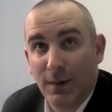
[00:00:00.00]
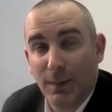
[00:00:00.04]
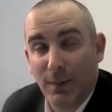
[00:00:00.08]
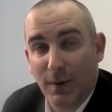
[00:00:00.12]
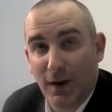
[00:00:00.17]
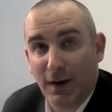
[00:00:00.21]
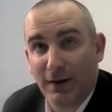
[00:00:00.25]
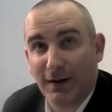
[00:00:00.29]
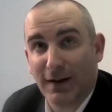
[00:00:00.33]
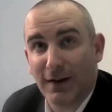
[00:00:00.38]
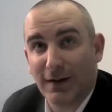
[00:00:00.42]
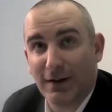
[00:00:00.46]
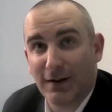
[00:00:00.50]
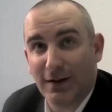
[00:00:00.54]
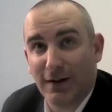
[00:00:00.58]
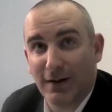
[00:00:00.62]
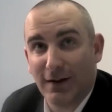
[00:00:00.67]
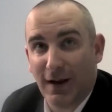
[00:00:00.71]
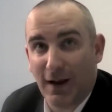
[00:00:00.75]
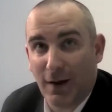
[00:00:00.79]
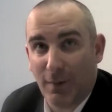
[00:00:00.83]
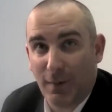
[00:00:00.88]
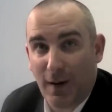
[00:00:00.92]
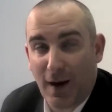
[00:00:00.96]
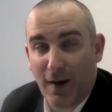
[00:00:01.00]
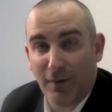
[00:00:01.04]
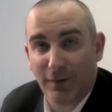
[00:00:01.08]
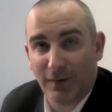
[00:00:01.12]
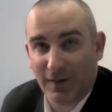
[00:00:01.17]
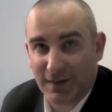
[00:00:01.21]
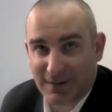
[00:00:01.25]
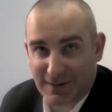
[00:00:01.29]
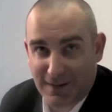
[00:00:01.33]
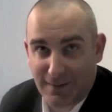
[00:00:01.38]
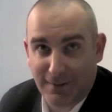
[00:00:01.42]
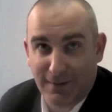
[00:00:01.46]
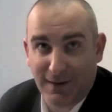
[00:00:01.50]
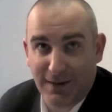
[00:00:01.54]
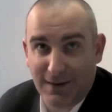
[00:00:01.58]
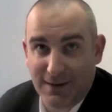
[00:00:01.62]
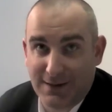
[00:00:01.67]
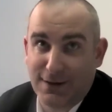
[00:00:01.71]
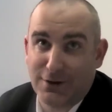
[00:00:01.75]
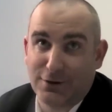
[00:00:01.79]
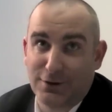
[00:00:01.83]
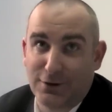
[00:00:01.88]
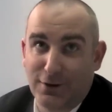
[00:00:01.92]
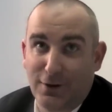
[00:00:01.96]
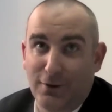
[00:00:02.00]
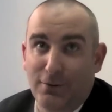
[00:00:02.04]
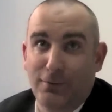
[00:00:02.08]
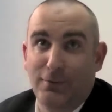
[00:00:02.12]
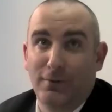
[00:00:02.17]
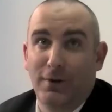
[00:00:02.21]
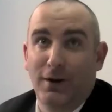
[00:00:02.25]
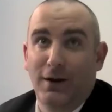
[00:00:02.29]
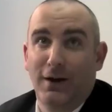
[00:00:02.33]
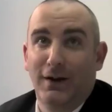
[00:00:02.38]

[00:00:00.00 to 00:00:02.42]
But at the end of the day, we have to accept the decision now.